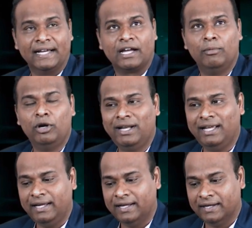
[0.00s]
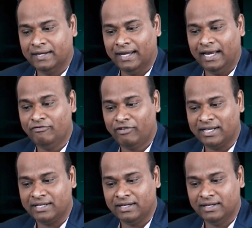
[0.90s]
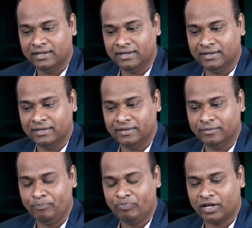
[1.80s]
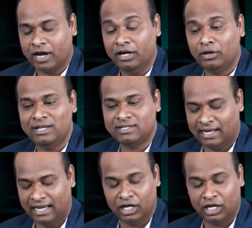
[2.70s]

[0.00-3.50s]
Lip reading: Community infected countries like